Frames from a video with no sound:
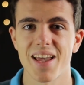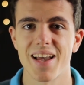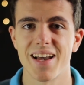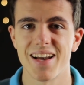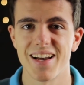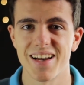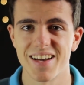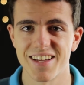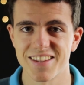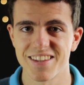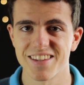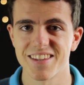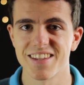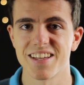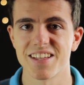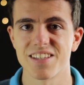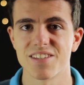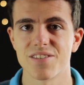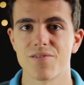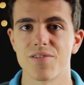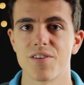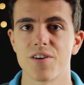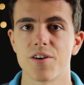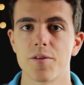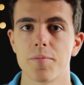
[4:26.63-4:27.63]
And that's
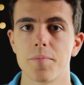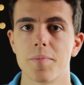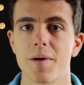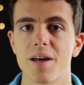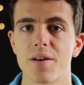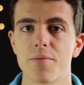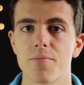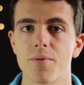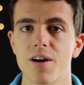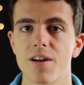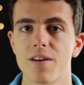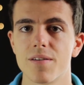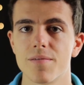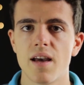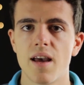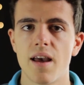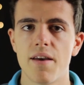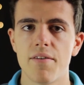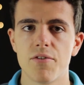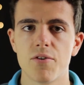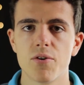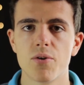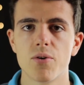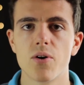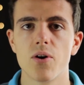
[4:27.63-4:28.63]
a very bad one.
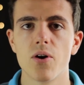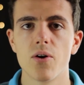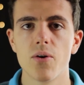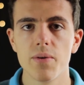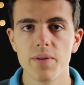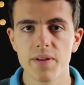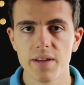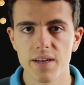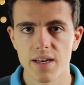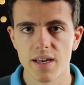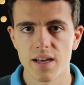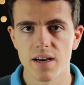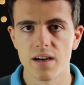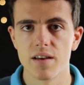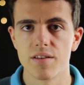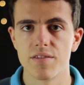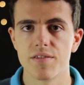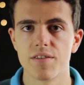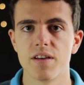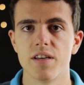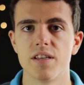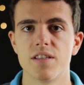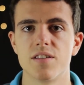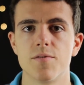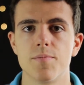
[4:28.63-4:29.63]
If your goal in life
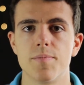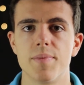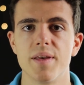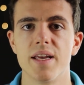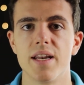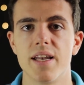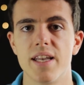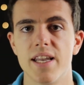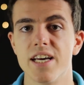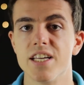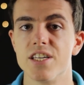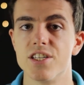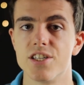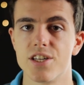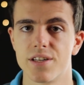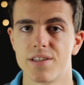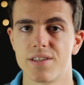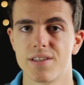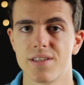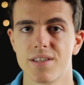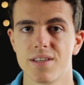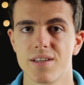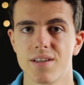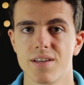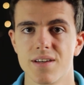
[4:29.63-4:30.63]
is to be a
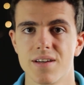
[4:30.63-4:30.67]
legend,